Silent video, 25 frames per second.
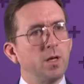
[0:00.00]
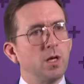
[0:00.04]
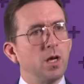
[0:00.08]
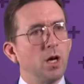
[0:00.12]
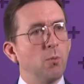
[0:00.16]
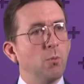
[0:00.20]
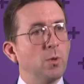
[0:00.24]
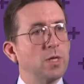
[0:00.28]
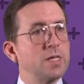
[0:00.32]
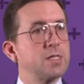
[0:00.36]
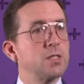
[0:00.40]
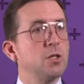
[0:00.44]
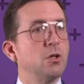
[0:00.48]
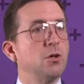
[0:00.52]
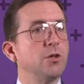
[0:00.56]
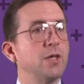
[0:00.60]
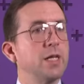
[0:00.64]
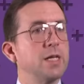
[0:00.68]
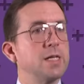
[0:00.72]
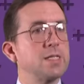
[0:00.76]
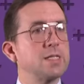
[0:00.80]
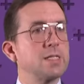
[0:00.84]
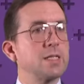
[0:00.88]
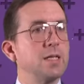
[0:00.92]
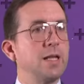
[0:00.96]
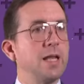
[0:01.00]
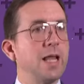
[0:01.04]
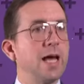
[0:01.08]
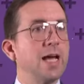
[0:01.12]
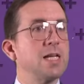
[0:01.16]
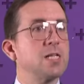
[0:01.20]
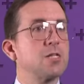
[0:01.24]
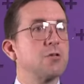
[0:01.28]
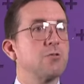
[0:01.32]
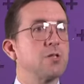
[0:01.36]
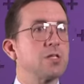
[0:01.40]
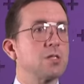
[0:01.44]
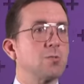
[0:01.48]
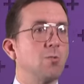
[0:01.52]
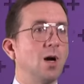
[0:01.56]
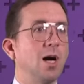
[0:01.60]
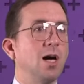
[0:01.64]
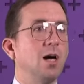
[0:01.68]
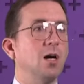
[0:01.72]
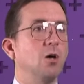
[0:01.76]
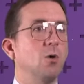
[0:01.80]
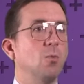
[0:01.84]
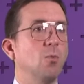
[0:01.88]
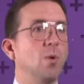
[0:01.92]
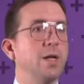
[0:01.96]
And we saw this later as
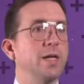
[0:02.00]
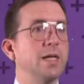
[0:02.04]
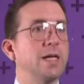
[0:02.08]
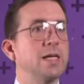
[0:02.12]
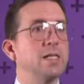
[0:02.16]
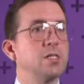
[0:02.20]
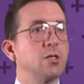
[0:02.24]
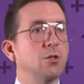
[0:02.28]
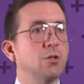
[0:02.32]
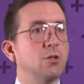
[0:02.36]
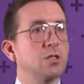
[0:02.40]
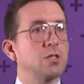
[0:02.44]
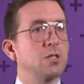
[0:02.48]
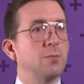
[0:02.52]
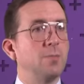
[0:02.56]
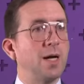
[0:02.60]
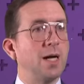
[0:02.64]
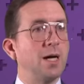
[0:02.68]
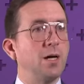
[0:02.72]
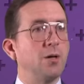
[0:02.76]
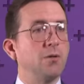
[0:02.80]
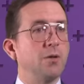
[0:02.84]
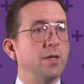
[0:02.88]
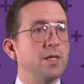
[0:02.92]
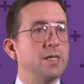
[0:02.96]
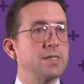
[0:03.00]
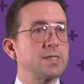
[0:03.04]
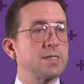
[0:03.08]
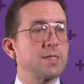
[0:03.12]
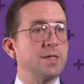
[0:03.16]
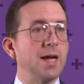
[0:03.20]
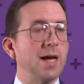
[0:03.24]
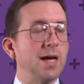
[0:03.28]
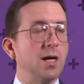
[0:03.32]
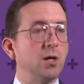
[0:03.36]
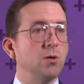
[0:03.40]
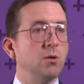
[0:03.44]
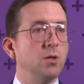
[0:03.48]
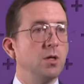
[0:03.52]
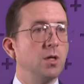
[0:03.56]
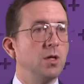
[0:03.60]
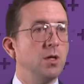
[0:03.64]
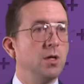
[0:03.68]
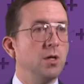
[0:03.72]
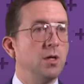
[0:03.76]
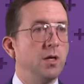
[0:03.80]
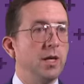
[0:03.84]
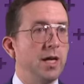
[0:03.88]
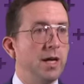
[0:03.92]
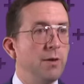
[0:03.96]
well, when he talked about this now
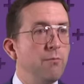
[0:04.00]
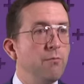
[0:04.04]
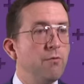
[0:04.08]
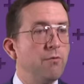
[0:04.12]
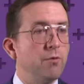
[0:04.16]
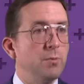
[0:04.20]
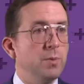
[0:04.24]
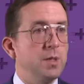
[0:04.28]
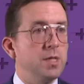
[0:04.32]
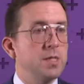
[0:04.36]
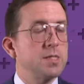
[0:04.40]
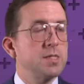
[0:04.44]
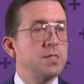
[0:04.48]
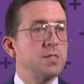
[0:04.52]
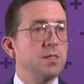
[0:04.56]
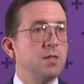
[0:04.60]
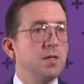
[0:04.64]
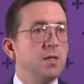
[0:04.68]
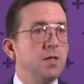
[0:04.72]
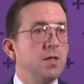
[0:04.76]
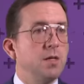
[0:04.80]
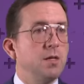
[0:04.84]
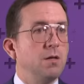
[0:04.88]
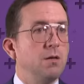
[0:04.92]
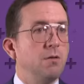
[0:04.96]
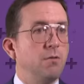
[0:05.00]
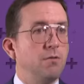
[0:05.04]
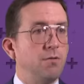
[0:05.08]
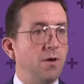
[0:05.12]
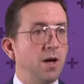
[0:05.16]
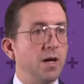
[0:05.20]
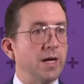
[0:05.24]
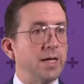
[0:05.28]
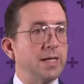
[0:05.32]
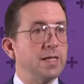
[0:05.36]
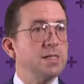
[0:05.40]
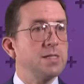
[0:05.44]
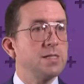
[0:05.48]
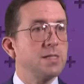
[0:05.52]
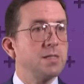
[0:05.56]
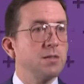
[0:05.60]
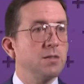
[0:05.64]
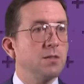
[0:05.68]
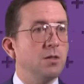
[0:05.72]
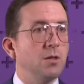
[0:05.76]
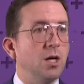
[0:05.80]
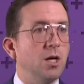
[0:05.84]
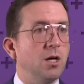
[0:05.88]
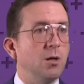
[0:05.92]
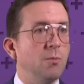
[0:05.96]
infamous fight,
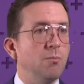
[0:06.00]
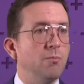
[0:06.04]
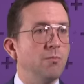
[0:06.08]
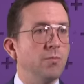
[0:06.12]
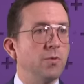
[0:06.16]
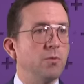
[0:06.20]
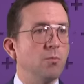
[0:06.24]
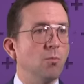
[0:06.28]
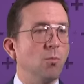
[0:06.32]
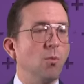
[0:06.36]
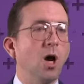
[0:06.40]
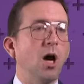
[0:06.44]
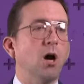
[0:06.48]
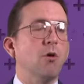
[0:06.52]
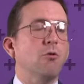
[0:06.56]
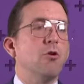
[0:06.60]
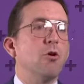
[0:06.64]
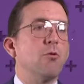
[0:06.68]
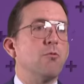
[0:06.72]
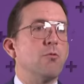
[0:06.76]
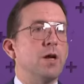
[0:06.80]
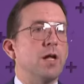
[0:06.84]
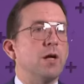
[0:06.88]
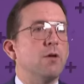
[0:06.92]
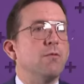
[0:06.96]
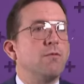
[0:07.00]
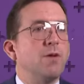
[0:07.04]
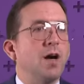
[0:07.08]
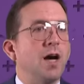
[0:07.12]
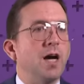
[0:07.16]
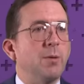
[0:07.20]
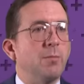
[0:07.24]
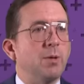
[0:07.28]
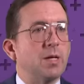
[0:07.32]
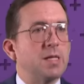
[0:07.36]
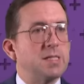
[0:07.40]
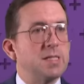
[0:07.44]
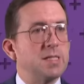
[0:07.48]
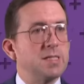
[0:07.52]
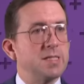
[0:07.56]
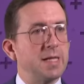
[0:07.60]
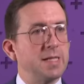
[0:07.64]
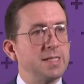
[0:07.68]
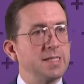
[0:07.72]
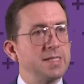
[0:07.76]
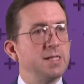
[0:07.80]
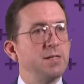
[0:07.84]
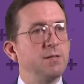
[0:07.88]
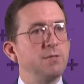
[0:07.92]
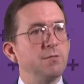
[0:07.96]
well, not really a fight because he said
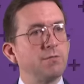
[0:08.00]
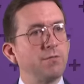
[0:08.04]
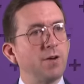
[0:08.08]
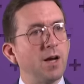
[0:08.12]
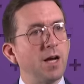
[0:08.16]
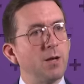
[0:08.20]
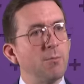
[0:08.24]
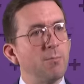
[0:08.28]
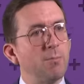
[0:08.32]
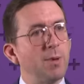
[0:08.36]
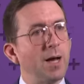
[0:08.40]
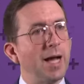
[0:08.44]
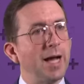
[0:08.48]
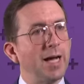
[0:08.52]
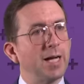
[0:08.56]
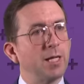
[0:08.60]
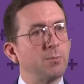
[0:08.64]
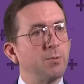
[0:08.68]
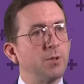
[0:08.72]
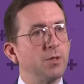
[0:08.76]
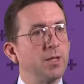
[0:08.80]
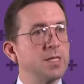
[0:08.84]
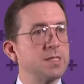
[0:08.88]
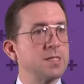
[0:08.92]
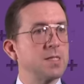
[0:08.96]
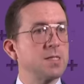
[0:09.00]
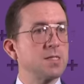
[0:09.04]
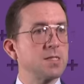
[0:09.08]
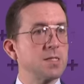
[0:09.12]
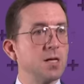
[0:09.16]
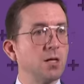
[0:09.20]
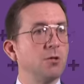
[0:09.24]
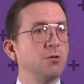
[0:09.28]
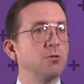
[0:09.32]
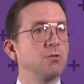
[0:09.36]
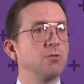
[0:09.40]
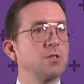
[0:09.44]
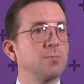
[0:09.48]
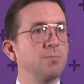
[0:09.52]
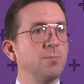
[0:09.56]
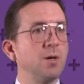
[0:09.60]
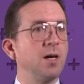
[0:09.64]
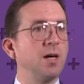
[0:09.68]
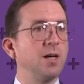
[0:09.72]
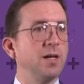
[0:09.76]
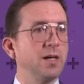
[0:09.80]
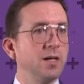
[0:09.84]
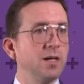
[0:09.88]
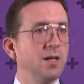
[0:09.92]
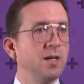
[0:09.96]
he didn't fight back, but this assault
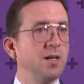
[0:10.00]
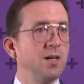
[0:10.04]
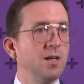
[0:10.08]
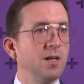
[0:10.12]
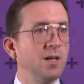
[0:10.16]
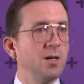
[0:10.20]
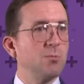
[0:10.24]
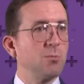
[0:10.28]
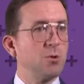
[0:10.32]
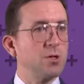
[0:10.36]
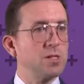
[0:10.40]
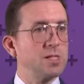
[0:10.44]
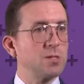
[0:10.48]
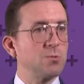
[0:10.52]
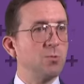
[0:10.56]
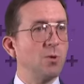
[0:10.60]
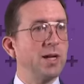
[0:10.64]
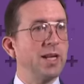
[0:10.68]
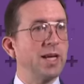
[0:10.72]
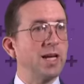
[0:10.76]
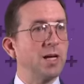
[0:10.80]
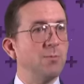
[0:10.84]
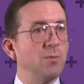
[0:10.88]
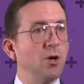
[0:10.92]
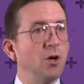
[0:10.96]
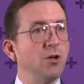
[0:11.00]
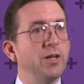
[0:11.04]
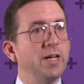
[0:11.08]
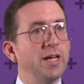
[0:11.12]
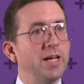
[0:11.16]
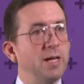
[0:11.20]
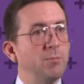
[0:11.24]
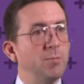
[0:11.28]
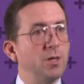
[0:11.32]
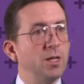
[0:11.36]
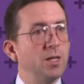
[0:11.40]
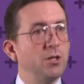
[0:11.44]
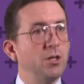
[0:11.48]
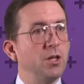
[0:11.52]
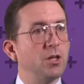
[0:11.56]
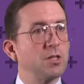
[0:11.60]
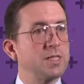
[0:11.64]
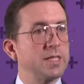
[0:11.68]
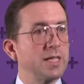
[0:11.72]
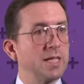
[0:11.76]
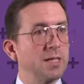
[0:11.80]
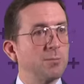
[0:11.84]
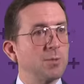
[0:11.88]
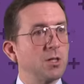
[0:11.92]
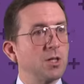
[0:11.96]
by Prince William on him at
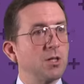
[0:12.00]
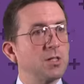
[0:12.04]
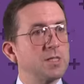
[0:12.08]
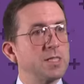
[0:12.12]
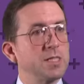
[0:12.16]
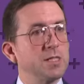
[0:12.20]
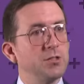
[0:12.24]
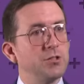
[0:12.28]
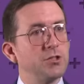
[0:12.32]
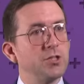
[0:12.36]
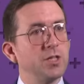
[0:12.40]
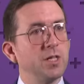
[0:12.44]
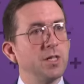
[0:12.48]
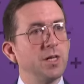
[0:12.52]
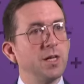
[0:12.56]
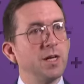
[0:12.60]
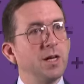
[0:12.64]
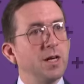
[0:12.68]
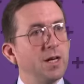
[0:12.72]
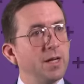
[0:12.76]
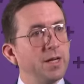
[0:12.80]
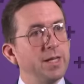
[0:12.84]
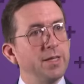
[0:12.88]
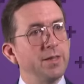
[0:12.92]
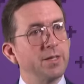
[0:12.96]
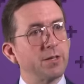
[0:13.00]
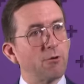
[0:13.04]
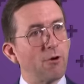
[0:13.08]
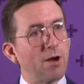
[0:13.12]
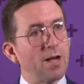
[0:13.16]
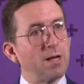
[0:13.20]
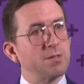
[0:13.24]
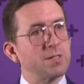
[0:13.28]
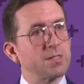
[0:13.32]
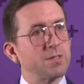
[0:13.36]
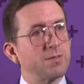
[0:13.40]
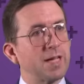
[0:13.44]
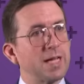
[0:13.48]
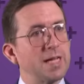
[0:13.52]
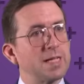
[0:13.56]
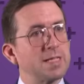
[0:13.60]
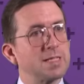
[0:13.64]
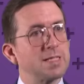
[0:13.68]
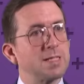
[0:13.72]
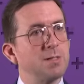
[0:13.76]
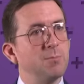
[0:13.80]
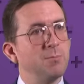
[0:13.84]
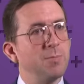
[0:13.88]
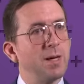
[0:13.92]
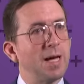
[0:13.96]
Nottingham Cottage in the grounds of
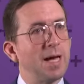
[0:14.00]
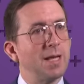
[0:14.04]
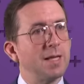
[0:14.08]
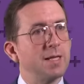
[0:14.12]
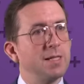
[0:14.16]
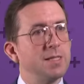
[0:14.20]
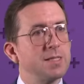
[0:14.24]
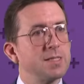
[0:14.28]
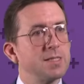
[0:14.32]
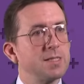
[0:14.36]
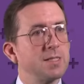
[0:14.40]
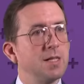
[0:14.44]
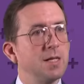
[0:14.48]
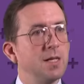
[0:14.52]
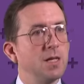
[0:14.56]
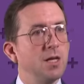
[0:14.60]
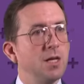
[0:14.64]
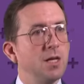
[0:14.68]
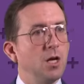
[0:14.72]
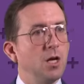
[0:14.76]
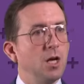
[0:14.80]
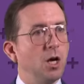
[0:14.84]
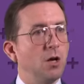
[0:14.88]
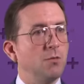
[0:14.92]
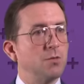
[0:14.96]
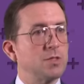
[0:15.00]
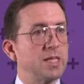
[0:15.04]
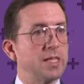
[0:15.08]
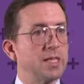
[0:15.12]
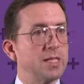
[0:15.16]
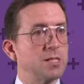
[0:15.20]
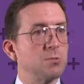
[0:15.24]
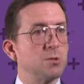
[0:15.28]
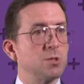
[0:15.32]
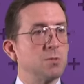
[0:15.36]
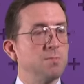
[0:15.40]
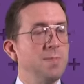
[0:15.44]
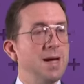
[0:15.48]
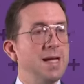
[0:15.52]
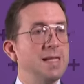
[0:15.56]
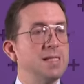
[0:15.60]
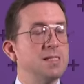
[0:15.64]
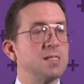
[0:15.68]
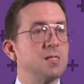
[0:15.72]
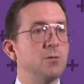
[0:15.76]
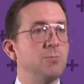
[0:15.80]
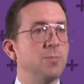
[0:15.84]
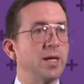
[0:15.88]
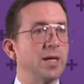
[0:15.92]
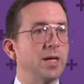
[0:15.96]
Kensington Palace. Obviously, this was meant
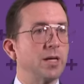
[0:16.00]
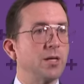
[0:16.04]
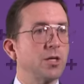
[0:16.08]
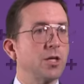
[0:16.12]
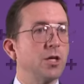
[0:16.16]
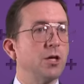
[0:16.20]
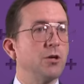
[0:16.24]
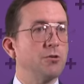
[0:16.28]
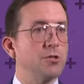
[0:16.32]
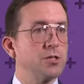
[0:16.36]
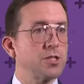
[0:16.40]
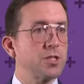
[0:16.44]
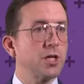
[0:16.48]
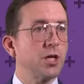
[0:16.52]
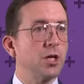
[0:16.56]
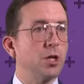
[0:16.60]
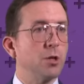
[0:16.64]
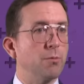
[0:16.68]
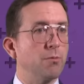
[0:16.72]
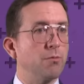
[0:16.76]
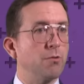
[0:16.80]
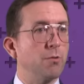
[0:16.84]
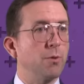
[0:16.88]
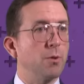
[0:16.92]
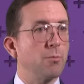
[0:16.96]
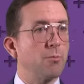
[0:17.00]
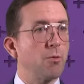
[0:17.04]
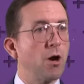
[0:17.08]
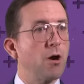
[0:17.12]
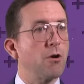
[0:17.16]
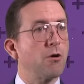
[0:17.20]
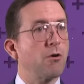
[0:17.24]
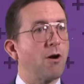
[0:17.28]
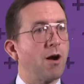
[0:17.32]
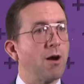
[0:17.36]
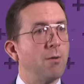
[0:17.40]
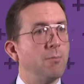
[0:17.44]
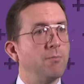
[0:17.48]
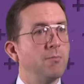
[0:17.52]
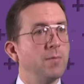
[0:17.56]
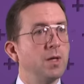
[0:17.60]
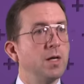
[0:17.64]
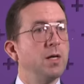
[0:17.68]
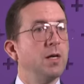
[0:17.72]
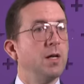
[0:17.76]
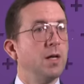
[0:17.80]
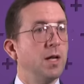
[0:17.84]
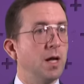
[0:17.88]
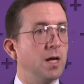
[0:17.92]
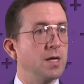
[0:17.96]
to be a huge scoop from the programme
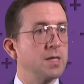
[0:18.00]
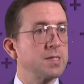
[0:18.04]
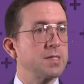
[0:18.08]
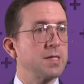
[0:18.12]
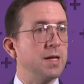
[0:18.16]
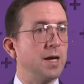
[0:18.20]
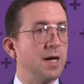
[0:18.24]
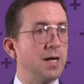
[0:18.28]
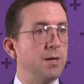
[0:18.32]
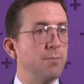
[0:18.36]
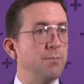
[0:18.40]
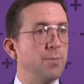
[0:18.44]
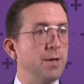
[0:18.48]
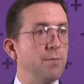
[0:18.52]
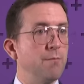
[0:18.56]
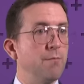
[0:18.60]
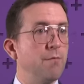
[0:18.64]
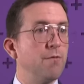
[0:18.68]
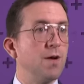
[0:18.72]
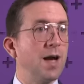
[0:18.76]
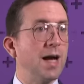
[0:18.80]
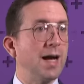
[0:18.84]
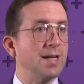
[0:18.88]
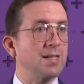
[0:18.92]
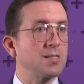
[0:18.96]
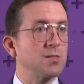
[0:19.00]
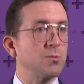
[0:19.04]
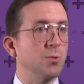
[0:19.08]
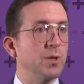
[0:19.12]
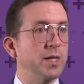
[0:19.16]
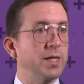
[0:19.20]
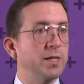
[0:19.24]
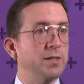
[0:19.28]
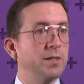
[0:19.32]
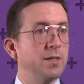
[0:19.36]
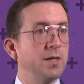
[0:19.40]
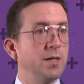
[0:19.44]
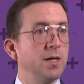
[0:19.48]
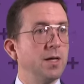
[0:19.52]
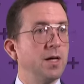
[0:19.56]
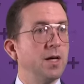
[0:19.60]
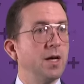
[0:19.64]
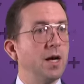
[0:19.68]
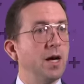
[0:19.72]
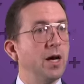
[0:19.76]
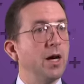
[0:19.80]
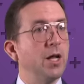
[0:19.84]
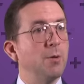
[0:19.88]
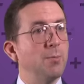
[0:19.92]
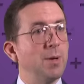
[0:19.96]
last night, but in fact, we'd
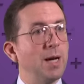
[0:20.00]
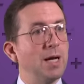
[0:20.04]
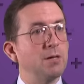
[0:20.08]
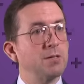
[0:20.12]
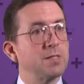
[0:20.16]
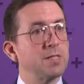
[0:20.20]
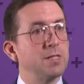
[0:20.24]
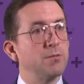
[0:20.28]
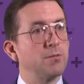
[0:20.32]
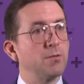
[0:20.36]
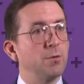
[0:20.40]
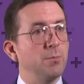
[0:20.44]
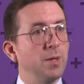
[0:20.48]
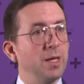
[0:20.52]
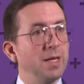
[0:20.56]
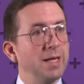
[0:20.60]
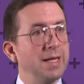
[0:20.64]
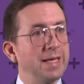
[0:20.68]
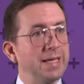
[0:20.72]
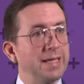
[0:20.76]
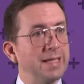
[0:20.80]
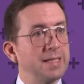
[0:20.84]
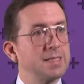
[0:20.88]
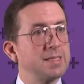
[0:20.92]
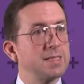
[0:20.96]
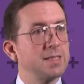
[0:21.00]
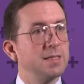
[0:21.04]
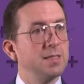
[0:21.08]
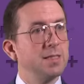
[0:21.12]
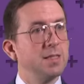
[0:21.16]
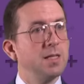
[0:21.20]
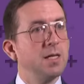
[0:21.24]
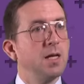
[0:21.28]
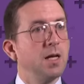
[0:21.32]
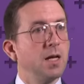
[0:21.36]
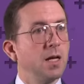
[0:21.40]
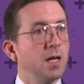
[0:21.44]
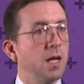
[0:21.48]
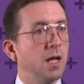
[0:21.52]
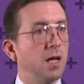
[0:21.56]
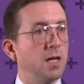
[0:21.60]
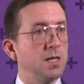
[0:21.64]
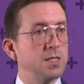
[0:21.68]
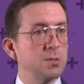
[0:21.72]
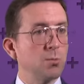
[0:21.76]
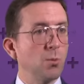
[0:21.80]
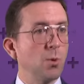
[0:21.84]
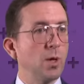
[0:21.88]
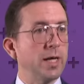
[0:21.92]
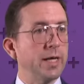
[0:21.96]
heard about it from the leaks
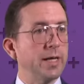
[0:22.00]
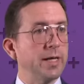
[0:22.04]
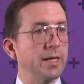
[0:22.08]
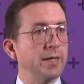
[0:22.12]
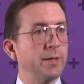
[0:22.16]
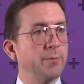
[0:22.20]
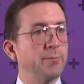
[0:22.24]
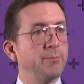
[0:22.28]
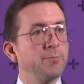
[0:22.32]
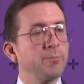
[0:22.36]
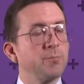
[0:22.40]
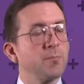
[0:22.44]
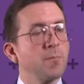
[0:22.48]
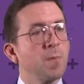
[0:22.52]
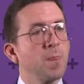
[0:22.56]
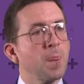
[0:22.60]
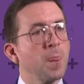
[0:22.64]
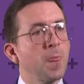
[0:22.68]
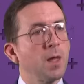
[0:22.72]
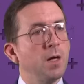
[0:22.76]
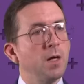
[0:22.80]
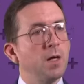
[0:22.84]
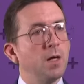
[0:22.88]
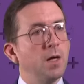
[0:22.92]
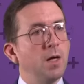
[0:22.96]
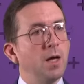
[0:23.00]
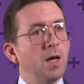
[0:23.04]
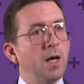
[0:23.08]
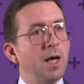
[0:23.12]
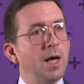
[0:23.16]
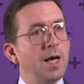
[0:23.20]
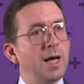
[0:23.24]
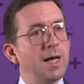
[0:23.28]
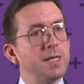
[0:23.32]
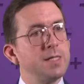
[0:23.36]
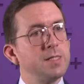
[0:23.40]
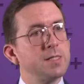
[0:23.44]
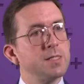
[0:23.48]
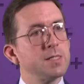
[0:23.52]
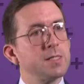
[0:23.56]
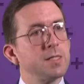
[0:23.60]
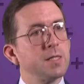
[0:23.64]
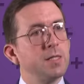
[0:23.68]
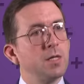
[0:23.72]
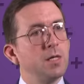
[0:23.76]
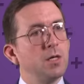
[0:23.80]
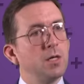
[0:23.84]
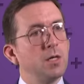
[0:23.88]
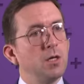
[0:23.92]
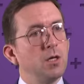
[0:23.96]
last week. And,
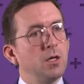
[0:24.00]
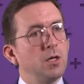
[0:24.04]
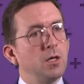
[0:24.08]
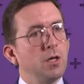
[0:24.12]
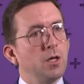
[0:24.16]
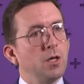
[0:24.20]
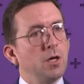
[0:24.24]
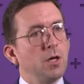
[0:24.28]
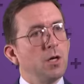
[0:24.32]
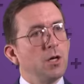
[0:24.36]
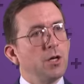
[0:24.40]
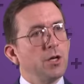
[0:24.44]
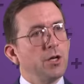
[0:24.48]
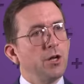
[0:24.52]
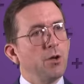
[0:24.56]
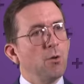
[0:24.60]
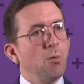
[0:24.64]
you